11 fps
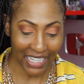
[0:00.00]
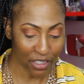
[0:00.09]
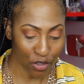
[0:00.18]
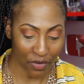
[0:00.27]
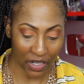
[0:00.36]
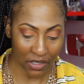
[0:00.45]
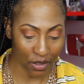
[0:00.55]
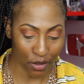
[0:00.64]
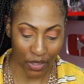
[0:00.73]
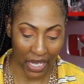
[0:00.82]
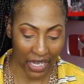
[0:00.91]
That's
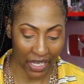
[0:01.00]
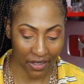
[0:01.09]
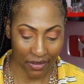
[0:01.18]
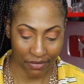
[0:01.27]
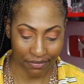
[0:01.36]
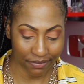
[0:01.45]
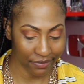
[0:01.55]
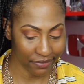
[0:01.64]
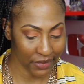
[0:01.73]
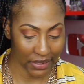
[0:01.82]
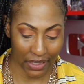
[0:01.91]
universal and
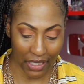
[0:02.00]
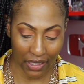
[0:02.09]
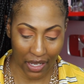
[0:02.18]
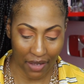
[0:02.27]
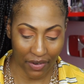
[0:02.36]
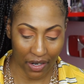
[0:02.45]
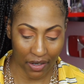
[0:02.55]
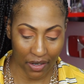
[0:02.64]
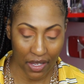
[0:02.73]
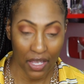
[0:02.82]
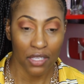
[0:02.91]
I love
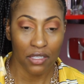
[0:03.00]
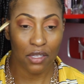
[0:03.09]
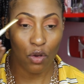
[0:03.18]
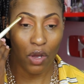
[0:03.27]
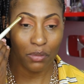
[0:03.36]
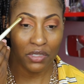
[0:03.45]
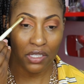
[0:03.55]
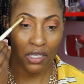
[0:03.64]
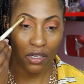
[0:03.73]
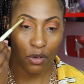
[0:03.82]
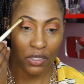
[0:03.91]
her. So I'm just
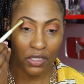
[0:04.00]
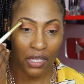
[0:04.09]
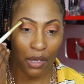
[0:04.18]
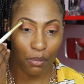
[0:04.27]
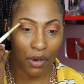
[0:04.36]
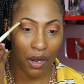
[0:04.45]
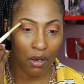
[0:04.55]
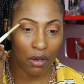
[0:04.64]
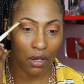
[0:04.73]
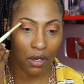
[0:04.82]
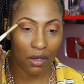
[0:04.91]
gonna go into that brow.
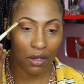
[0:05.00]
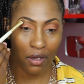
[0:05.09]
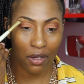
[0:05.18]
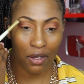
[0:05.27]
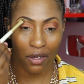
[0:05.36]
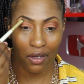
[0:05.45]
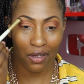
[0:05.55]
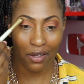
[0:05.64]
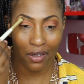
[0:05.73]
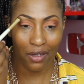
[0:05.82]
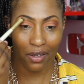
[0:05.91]

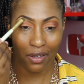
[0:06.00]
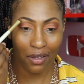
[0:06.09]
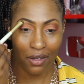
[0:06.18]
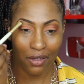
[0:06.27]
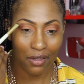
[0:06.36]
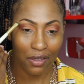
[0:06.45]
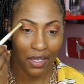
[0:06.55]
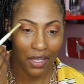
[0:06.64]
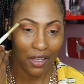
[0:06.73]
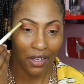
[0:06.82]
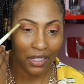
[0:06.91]
Oh,
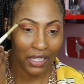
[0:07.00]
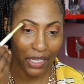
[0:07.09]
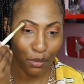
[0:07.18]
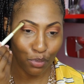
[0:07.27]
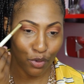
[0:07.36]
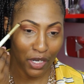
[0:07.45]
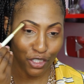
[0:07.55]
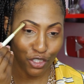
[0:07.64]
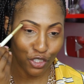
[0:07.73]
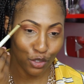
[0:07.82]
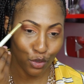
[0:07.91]
clean
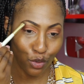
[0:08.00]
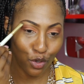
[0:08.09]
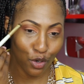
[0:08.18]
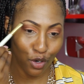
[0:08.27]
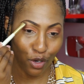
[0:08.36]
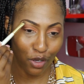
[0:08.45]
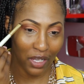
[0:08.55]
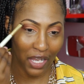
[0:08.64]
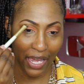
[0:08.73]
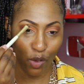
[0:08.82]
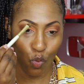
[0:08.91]
brush too, girl.
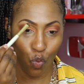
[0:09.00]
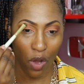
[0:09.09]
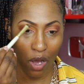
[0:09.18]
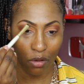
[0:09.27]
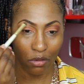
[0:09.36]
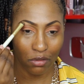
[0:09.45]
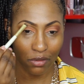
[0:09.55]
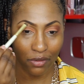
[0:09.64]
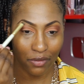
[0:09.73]
Like, whoa.